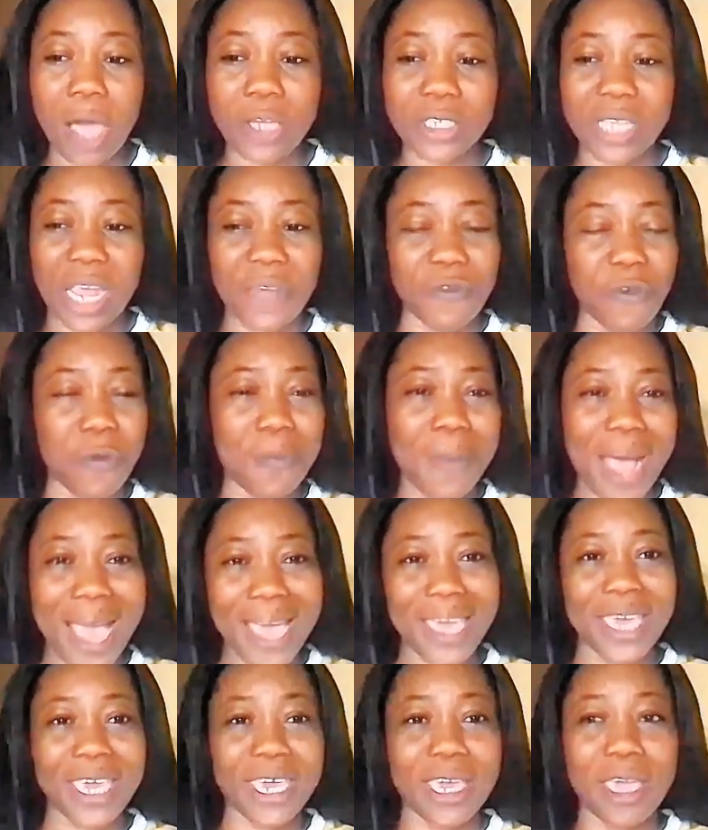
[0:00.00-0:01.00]
Dave
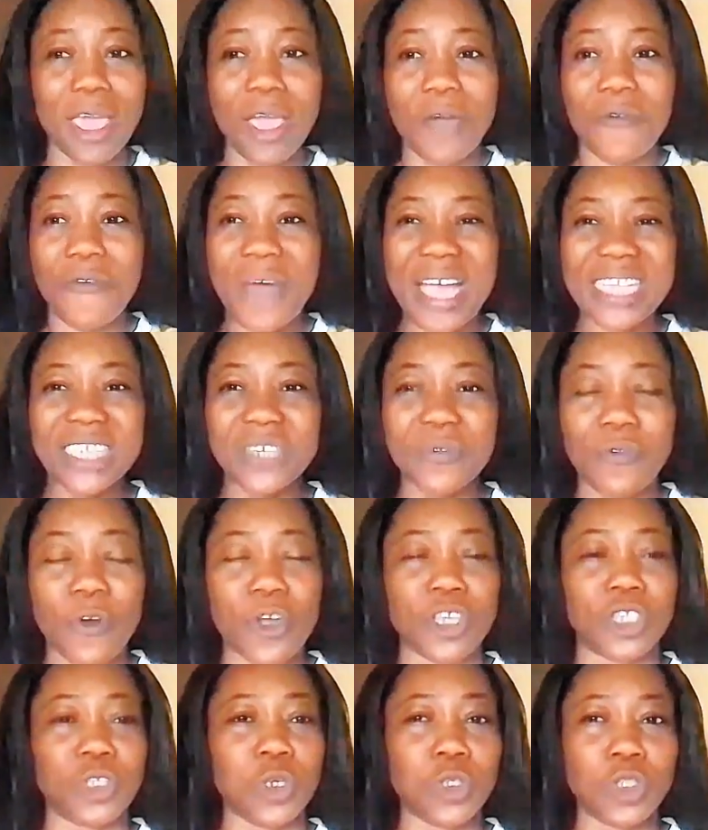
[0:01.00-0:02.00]
Umahi, fighting
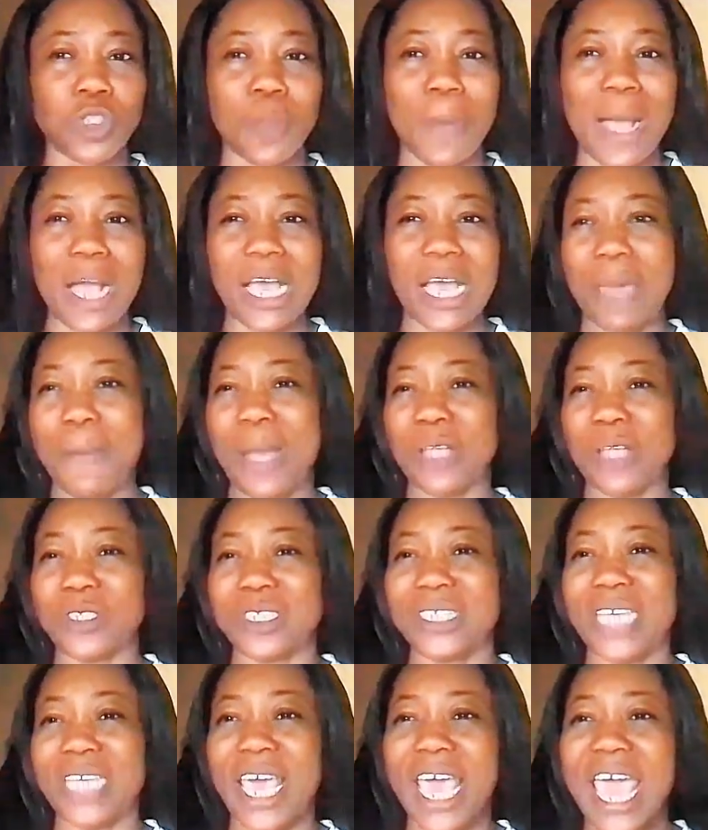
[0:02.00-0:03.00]
for his own stomach, came out
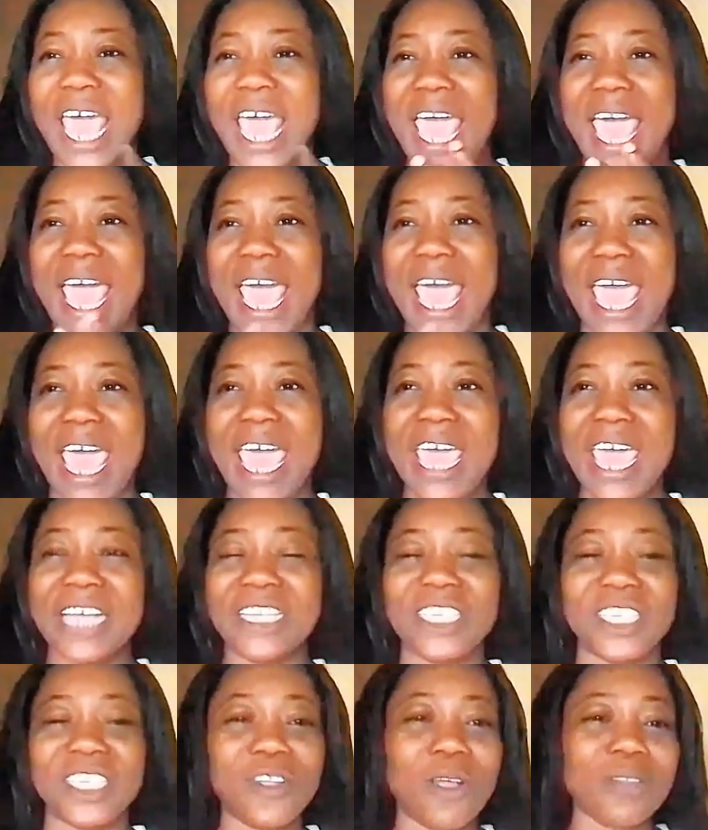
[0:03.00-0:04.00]
to say,
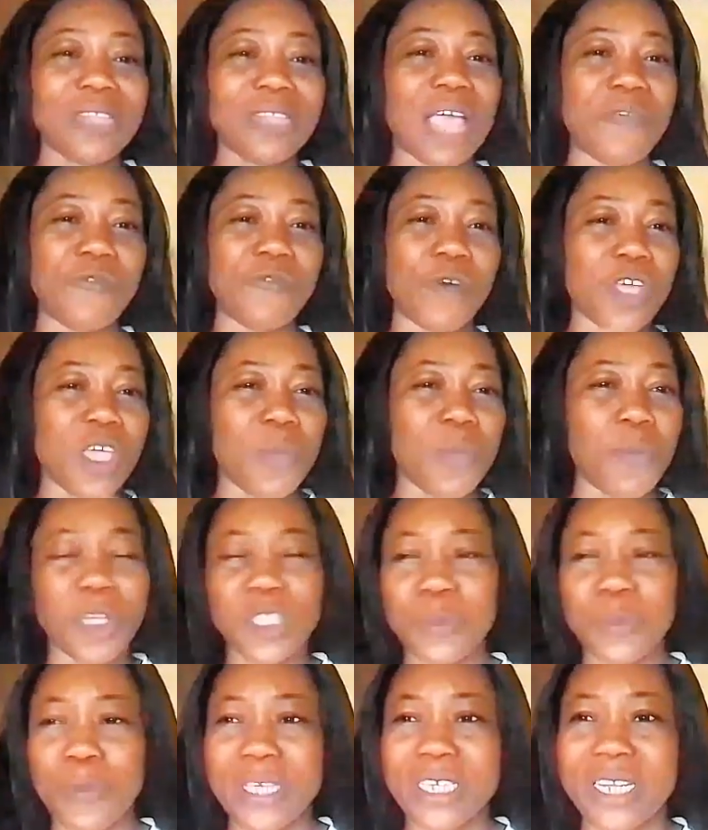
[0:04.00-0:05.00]
it is not time for
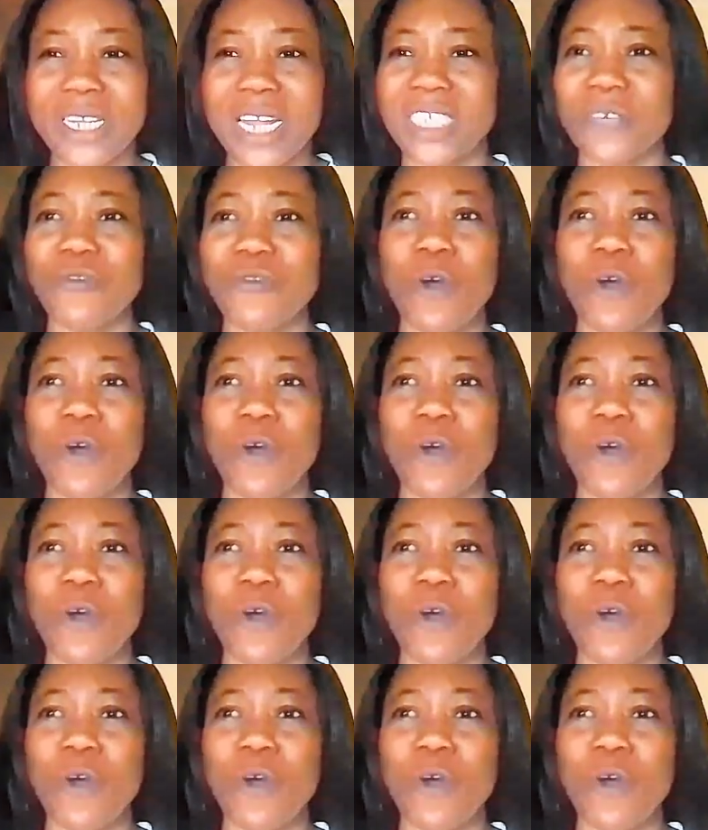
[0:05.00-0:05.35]
Igbo's presidency.